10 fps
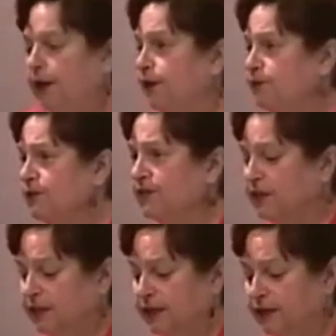
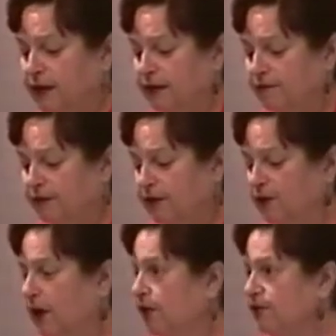Interestingly enough,
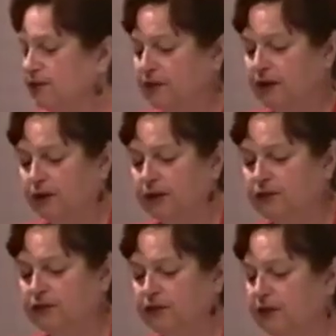under other
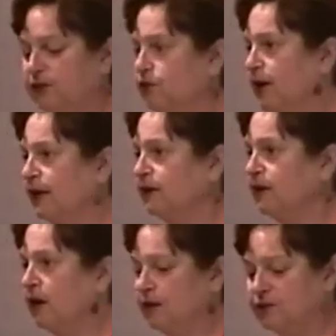scenarios,
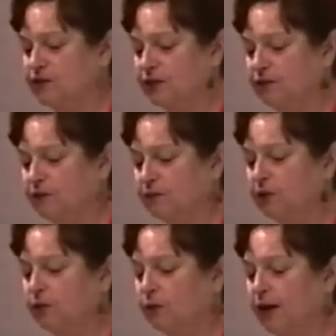extracting oxygen from
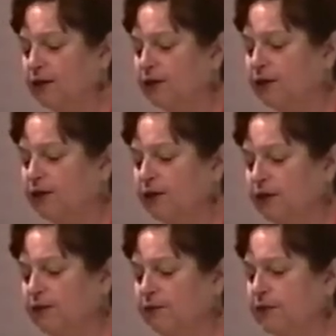lunar regolith could leave